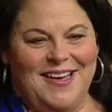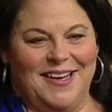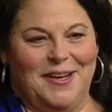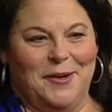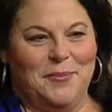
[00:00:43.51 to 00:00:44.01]

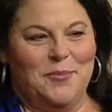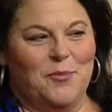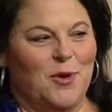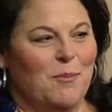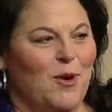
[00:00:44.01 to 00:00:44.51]
Um,
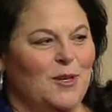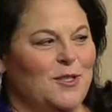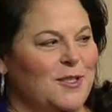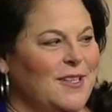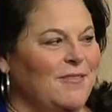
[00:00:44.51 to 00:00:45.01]
well,
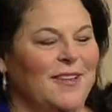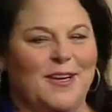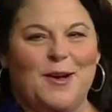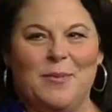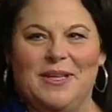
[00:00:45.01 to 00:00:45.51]
March has definitely
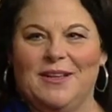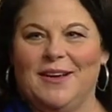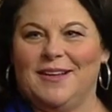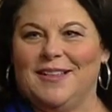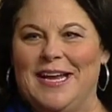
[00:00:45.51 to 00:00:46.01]
come in
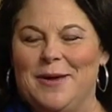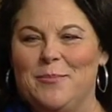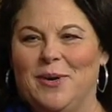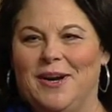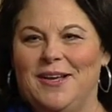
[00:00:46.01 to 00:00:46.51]
like a
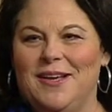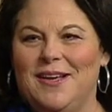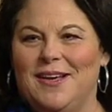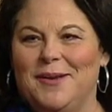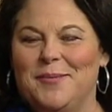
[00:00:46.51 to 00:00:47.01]
lamb, but
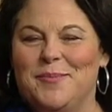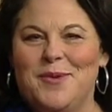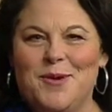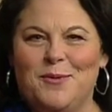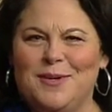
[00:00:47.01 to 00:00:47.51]
I, um,
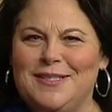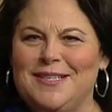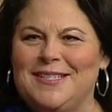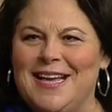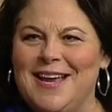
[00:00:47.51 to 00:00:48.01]
what is
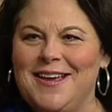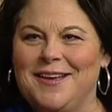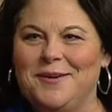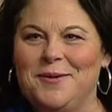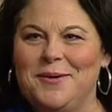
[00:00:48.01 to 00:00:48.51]
the saying?
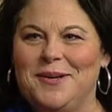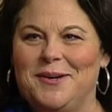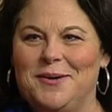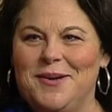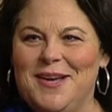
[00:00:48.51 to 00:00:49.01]
It'll,
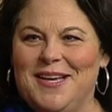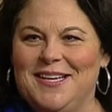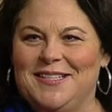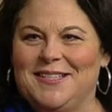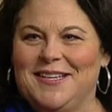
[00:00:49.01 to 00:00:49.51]
it'll
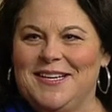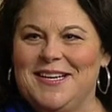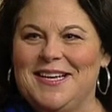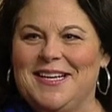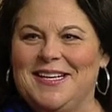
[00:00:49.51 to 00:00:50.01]
in like a
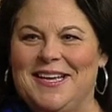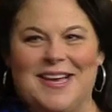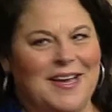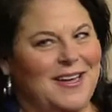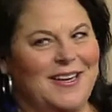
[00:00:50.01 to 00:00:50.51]
lion.
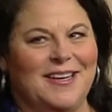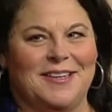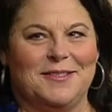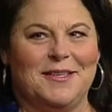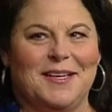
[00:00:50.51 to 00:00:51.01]
Yeah, yeah it it's is.
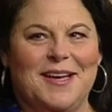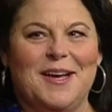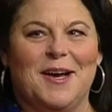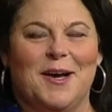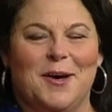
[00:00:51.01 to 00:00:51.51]
in like a lamb.
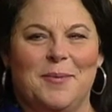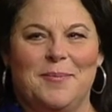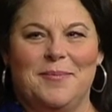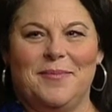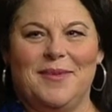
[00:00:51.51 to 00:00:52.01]
Um, we'll, we'll,
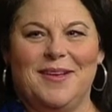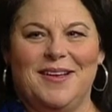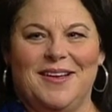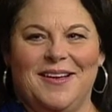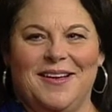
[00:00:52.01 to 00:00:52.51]
get some
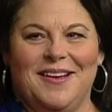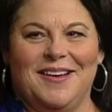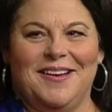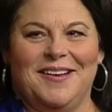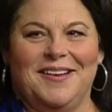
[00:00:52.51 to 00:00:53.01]
lion
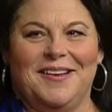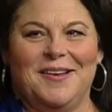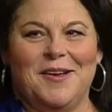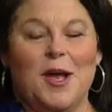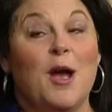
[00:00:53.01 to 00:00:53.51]
before
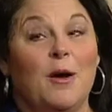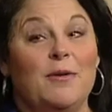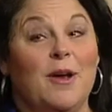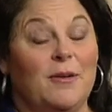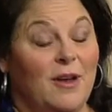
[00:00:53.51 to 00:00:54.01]
the month. Oh
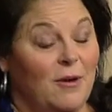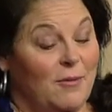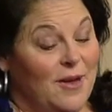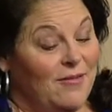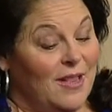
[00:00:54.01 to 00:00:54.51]
no, no,
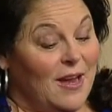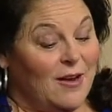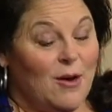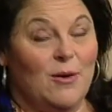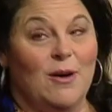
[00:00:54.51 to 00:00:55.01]
we have a
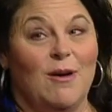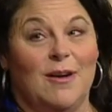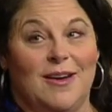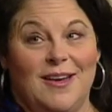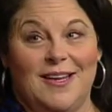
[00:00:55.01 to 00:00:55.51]
lot going
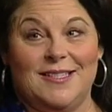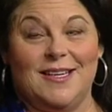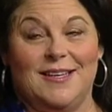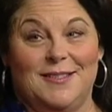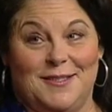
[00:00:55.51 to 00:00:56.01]
on. And it's,
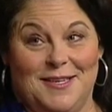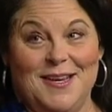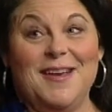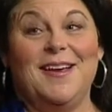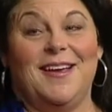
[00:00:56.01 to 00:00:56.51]
we've got a lot
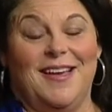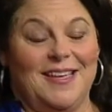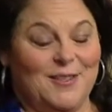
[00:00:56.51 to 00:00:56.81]
going on.